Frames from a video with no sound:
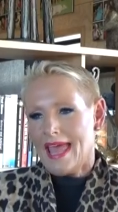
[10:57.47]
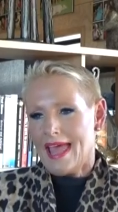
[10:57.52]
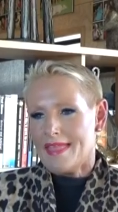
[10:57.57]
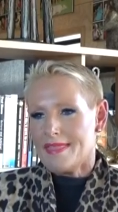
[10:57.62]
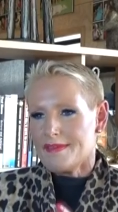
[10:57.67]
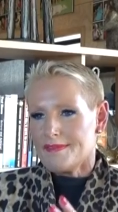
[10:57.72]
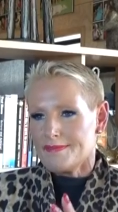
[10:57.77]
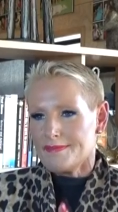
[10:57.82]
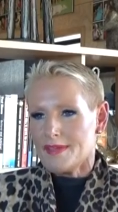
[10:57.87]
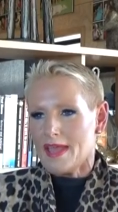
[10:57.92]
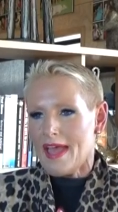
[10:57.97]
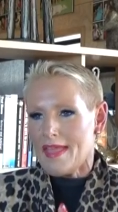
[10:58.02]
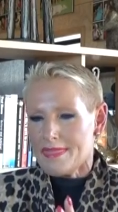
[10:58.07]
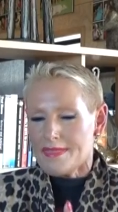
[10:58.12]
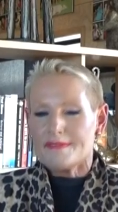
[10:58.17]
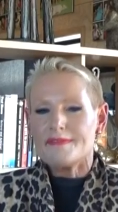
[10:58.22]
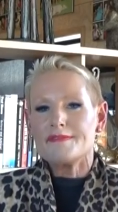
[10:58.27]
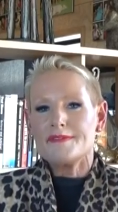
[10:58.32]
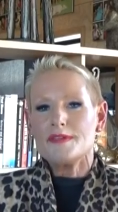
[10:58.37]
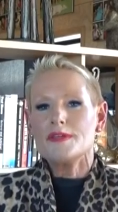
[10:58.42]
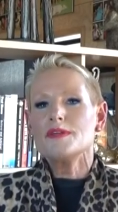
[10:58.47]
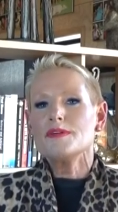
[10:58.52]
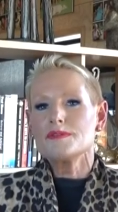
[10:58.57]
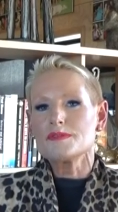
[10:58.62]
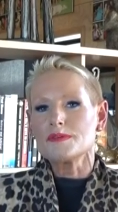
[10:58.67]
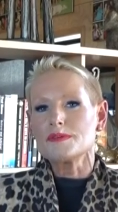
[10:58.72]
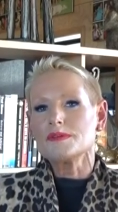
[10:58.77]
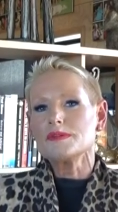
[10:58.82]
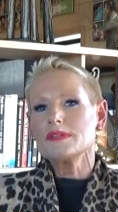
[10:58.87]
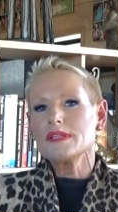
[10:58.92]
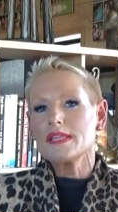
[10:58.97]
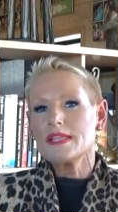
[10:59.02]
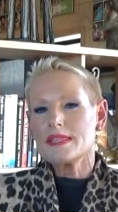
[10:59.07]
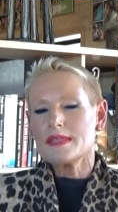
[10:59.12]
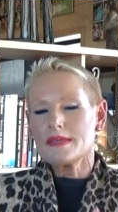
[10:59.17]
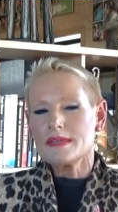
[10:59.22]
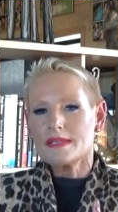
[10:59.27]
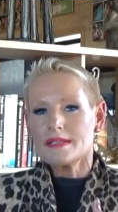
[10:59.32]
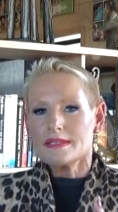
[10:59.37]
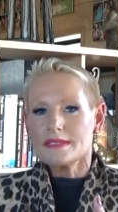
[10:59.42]
And the, at the funeral,
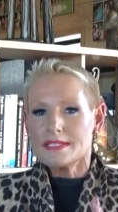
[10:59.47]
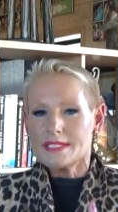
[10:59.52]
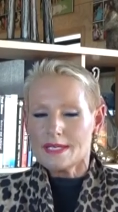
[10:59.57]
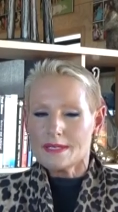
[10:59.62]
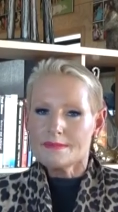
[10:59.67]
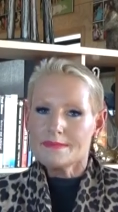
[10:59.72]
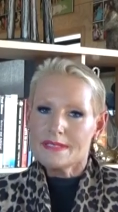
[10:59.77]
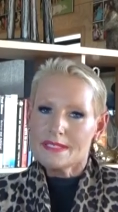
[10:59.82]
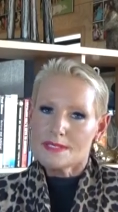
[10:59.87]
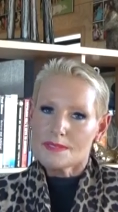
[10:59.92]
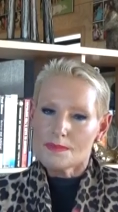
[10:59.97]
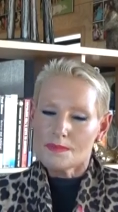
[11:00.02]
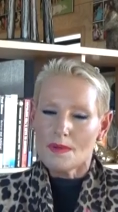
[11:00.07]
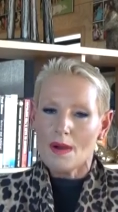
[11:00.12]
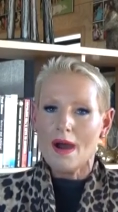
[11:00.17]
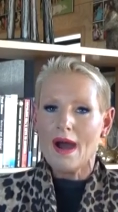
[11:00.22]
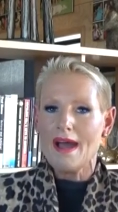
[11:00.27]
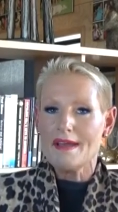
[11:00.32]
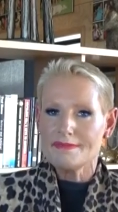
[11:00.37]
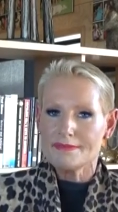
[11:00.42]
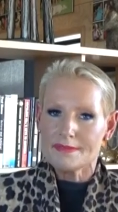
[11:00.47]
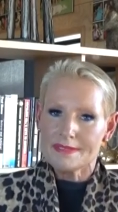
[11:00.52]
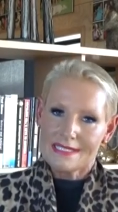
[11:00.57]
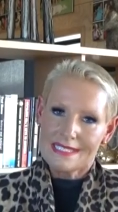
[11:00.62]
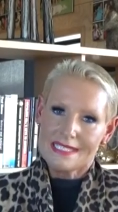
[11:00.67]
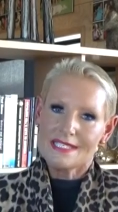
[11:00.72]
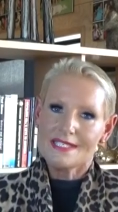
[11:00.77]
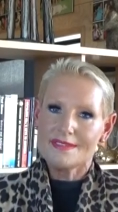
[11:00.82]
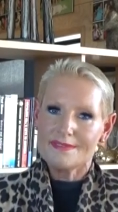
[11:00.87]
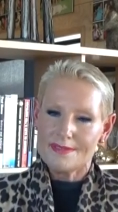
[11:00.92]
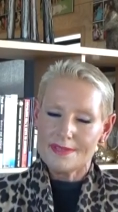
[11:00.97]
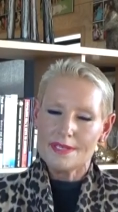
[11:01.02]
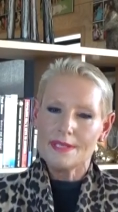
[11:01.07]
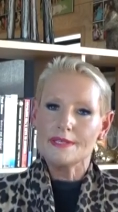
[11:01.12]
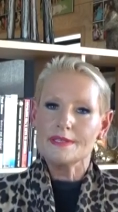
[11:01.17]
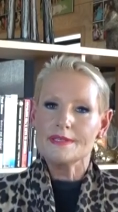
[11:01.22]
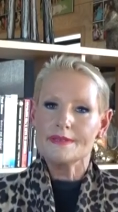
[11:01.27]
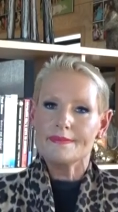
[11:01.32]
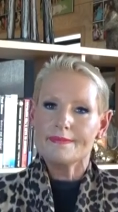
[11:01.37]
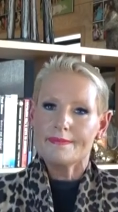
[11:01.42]
the gentleman's wife was
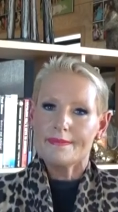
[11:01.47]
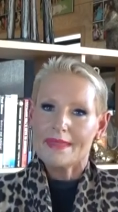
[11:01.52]
interviewed